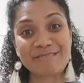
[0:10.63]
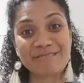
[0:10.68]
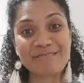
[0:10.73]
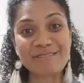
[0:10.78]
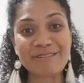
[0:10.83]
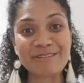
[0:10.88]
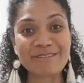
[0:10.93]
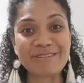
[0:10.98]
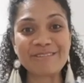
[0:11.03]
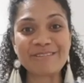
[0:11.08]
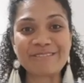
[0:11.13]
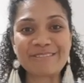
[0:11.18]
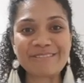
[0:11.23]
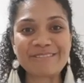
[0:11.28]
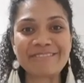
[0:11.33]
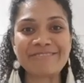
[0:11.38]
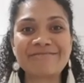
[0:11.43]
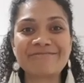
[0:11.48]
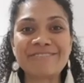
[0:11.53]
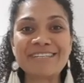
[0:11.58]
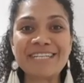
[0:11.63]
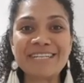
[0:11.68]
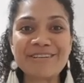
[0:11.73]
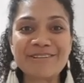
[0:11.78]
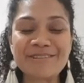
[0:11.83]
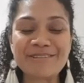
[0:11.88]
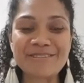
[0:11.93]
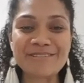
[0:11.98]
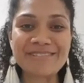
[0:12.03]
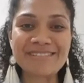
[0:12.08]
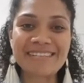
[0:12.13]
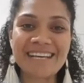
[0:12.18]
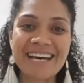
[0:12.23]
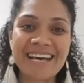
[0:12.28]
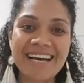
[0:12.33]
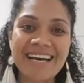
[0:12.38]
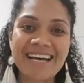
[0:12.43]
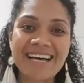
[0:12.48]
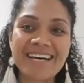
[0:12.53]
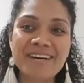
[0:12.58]
yoga videos.
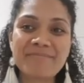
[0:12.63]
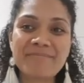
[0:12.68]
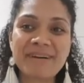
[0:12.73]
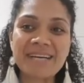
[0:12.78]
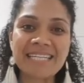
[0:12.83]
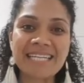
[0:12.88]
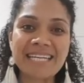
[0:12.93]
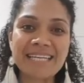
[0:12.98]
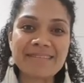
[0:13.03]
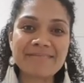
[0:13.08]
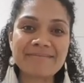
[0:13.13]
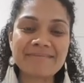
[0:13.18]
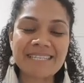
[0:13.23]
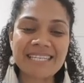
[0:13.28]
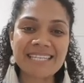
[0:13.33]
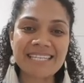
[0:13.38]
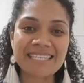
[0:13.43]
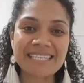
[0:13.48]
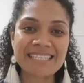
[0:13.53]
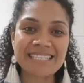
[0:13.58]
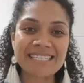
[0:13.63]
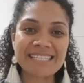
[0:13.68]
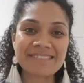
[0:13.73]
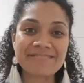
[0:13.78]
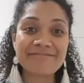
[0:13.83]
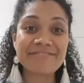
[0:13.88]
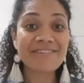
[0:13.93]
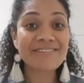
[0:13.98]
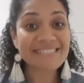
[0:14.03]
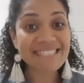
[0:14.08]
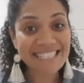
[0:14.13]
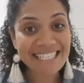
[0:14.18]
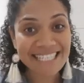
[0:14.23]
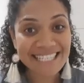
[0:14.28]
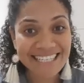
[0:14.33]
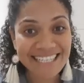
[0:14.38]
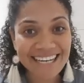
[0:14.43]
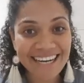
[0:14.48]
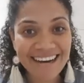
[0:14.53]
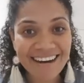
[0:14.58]
My name is
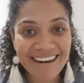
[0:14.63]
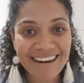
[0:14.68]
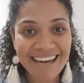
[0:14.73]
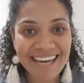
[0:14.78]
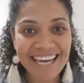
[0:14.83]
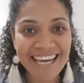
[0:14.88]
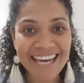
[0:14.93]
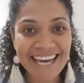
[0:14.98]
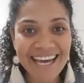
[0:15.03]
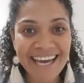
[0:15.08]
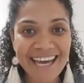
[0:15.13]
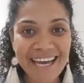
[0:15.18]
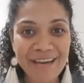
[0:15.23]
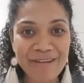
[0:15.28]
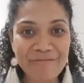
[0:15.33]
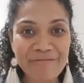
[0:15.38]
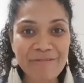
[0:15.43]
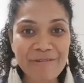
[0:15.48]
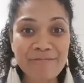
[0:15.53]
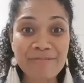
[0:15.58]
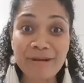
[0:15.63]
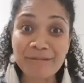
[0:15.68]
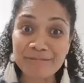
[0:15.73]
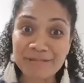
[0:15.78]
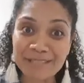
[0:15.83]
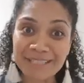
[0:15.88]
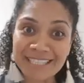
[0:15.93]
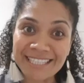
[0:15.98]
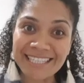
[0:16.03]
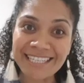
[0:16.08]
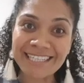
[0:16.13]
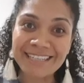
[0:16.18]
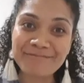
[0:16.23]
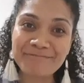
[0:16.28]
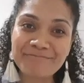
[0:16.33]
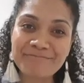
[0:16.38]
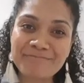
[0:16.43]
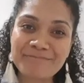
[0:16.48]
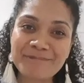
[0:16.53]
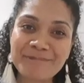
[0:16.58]
Roxy. I am from Papua New Guinea.
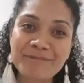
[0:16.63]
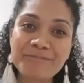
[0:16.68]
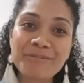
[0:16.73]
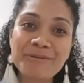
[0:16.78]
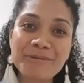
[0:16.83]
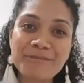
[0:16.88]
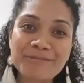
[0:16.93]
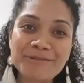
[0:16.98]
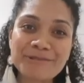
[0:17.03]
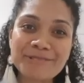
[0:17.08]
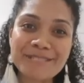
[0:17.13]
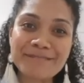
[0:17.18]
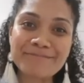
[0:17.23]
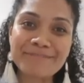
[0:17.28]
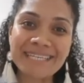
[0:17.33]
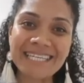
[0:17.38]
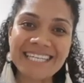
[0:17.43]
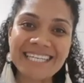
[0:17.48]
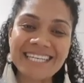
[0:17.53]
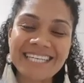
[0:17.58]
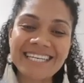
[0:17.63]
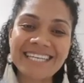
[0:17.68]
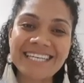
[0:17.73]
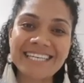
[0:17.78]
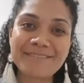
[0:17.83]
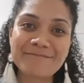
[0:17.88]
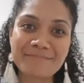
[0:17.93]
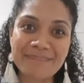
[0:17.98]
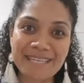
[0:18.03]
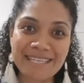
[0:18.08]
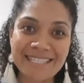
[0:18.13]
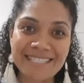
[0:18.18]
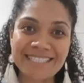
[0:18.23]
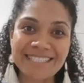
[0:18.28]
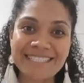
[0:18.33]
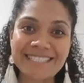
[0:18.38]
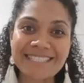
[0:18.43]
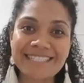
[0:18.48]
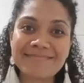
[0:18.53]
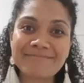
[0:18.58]
So Port Moresby in
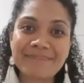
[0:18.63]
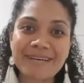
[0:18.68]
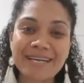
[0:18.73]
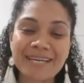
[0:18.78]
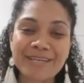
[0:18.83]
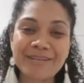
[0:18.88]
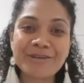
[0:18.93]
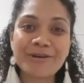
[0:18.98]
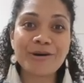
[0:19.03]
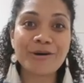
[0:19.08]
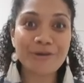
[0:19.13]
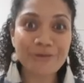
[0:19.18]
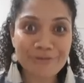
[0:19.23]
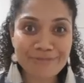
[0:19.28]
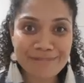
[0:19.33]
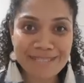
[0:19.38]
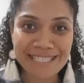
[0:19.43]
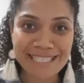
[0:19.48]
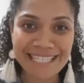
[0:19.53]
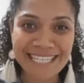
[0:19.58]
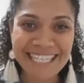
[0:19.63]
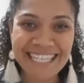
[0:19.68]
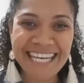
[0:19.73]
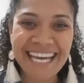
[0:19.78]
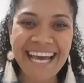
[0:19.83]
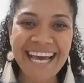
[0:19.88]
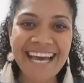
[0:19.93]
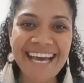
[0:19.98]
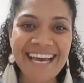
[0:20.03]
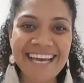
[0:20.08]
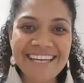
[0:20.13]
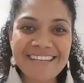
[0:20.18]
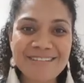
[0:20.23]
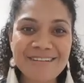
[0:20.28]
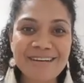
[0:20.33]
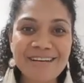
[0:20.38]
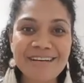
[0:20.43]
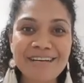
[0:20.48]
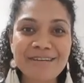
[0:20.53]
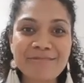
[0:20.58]
PNG is my home city, and
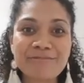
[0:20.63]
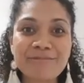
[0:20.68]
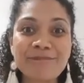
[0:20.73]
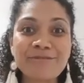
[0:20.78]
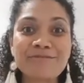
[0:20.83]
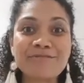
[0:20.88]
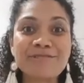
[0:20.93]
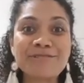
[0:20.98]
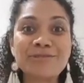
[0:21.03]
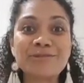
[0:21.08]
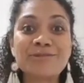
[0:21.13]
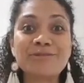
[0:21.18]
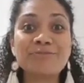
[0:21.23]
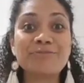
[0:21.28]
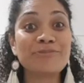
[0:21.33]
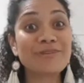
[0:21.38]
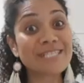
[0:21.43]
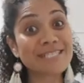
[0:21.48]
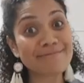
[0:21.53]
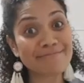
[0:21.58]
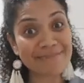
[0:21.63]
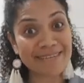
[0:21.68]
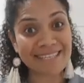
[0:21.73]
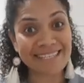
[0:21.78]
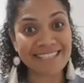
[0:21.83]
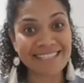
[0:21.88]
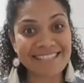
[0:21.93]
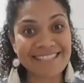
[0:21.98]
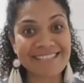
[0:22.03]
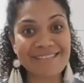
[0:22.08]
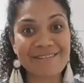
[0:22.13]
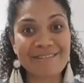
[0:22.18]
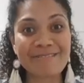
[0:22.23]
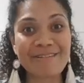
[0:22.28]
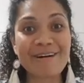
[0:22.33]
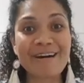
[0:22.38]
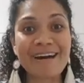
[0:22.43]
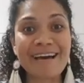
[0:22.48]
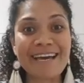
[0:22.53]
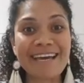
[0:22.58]
I moved to Brisbane. So
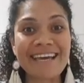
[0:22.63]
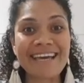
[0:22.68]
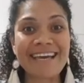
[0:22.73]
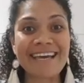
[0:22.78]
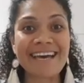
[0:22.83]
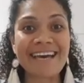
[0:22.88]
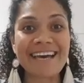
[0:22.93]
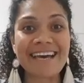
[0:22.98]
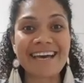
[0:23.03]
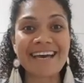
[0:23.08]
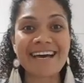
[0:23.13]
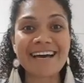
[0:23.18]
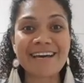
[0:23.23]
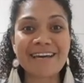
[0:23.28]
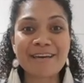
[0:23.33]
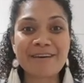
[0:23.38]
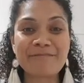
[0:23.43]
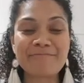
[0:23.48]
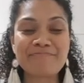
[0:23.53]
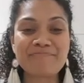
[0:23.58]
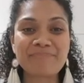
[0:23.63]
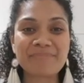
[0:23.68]
I am